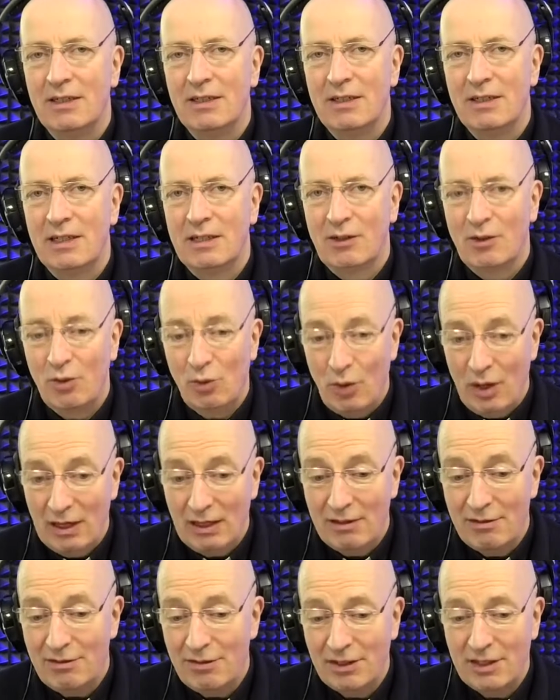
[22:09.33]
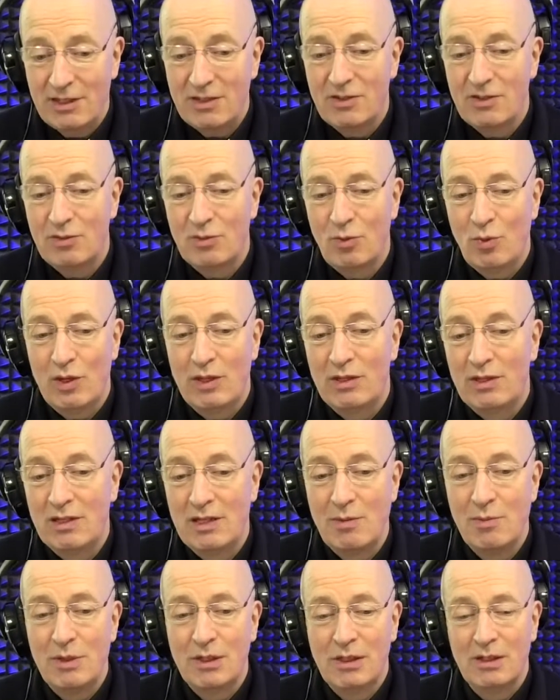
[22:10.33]
that qualifies whether they
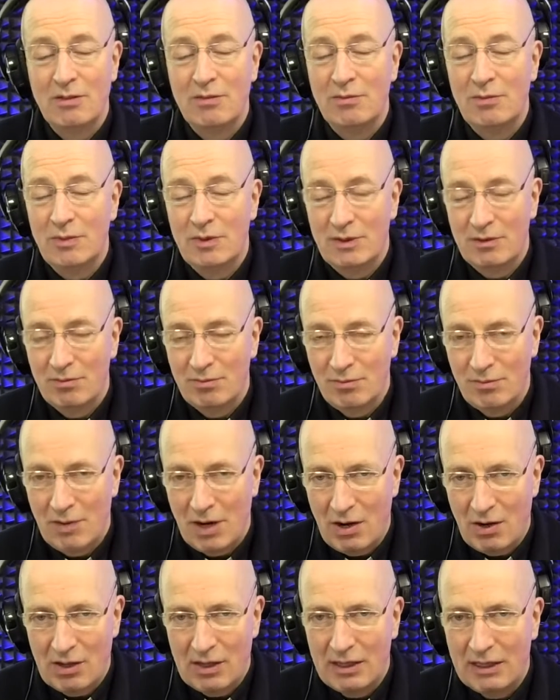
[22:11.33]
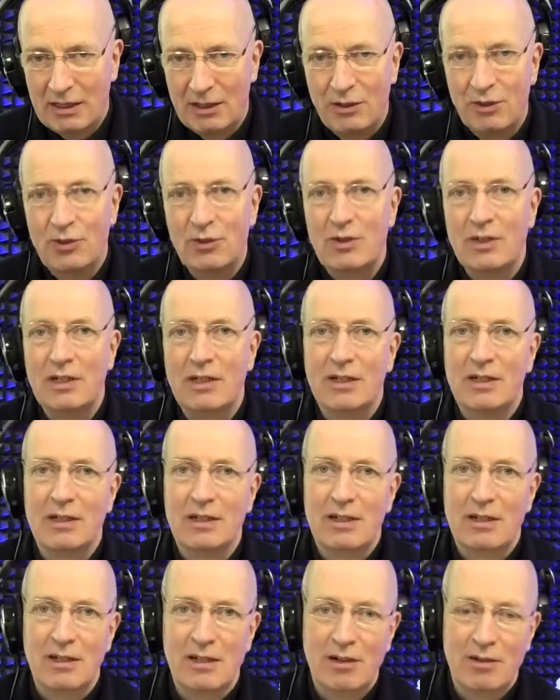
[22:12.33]
become morally good
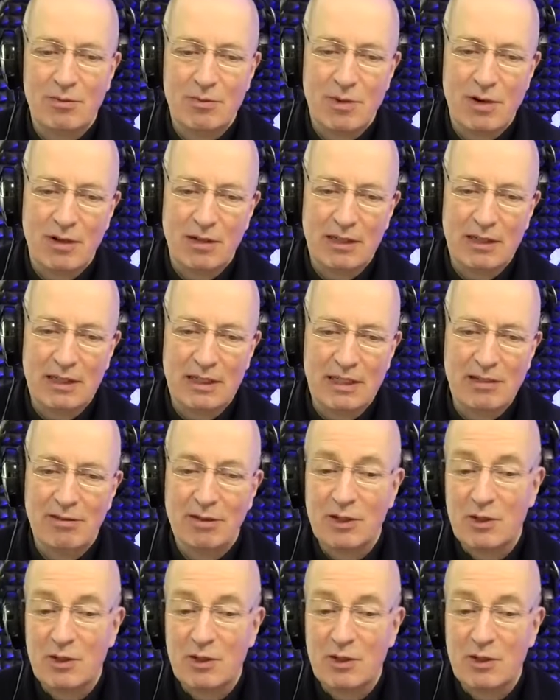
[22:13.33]
or morally evil.